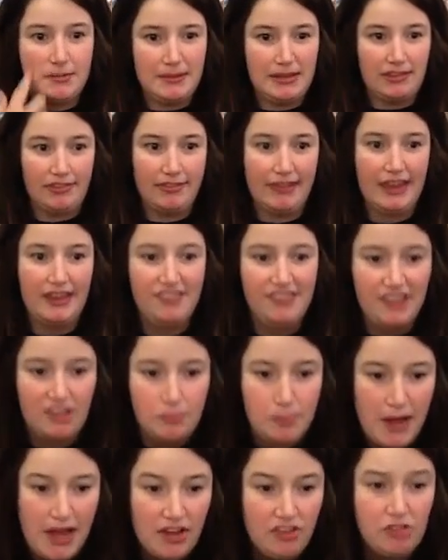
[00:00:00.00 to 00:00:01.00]
to be as lazy as
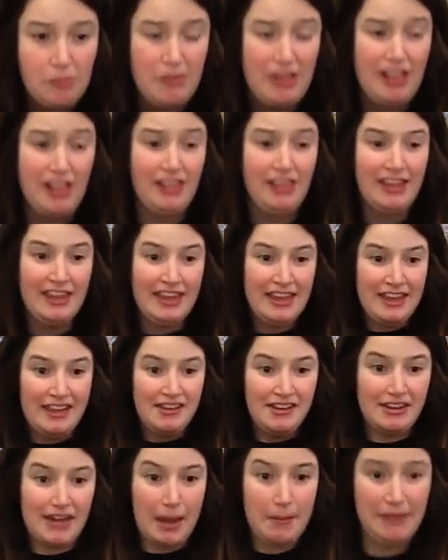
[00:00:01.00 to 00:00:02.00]
possible,
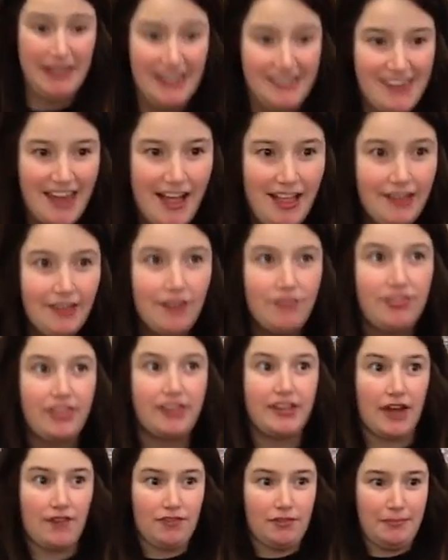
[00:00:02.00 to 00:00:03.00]
and I'm going to tell her if the
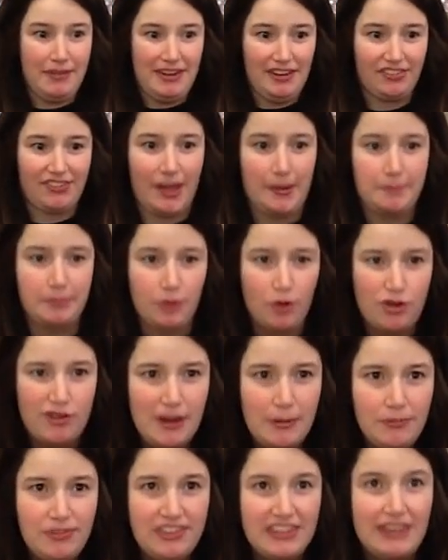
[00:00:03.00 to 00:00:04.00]
government has got
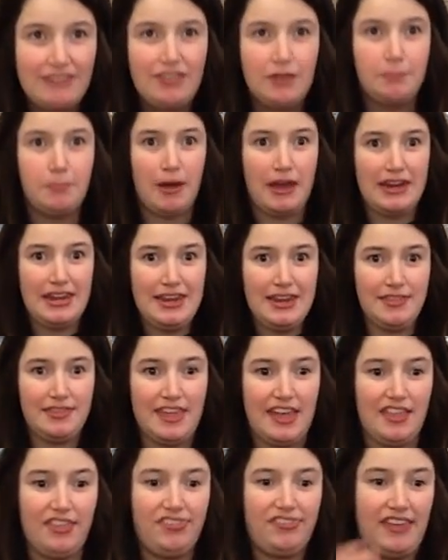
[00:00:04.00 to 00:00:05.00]
programs to give you money,
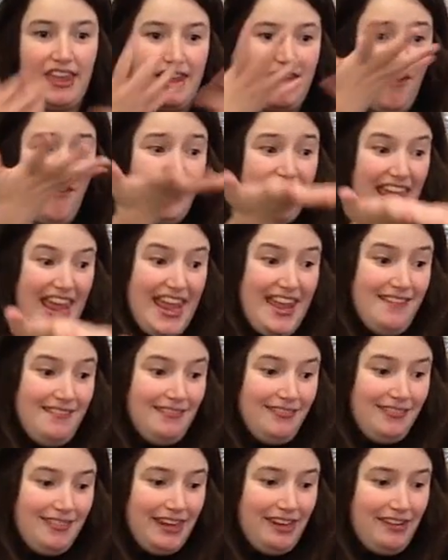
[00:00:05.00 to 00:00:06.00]
then say, okay,
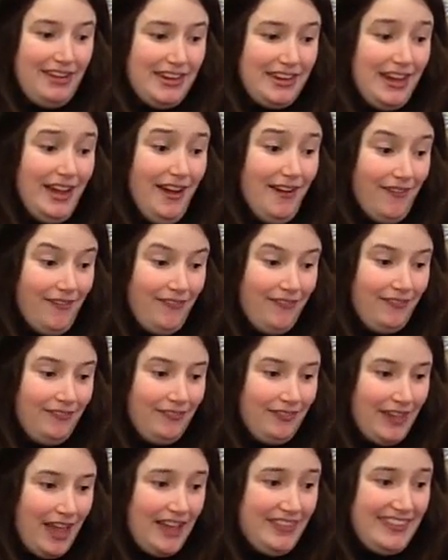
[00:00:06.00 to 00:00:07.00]
here you go,
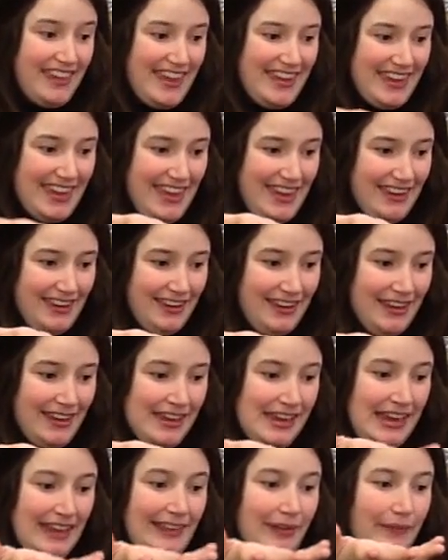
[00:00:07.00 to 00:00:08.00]
I'll take it.
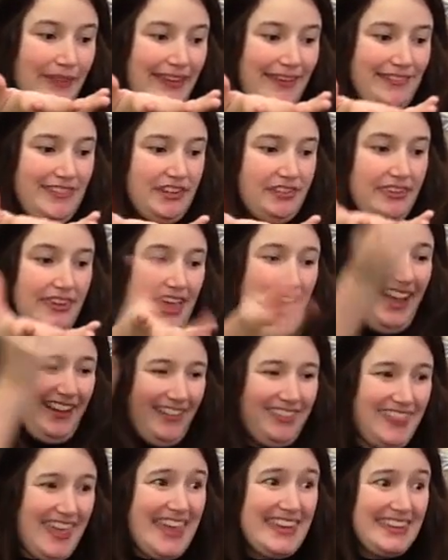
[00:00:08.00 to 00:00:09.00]
And then when they give it to you, say,
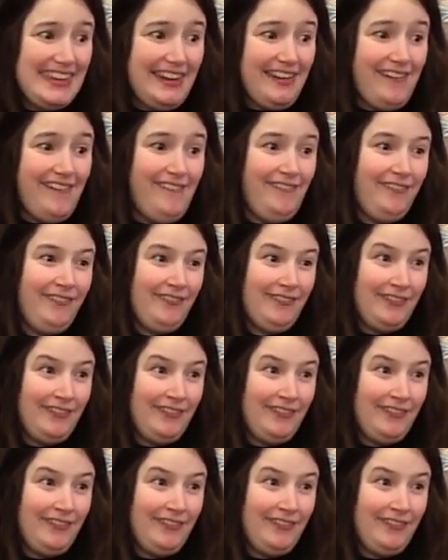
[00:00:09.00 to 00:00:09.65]
thank you!